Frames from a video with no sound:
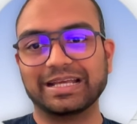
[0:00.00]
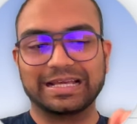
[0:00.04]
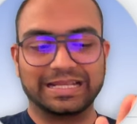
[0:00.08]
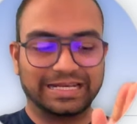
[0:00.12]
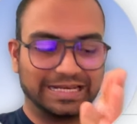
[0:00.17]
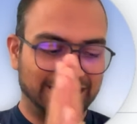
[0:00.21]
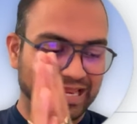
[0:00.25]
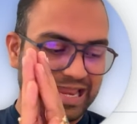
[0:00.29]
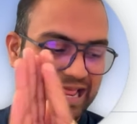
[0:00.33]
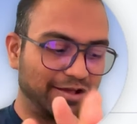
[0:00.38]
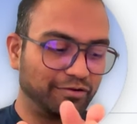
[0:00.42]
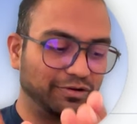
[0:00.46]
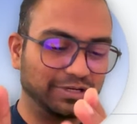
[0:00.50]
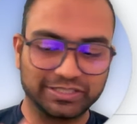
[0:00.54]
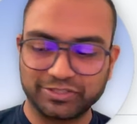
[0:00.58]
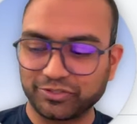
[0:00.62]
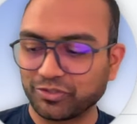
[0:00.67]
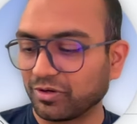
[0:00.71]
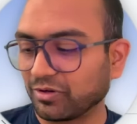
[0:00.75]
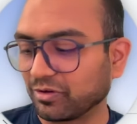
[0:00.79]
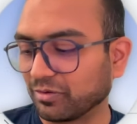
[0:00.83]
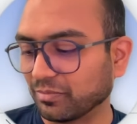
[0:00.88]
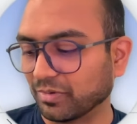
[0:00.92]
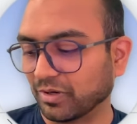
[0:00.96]
Now let's
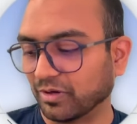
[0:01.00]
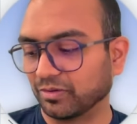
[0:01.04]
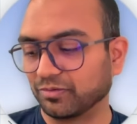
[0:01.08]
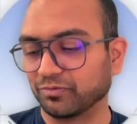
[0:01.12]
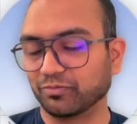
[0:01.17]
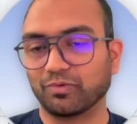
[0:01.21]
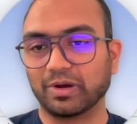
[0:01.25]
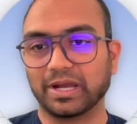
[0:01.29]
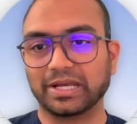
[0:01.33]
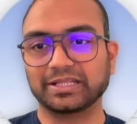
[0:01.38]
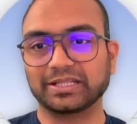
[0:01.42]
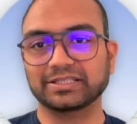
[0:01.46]
talk about why the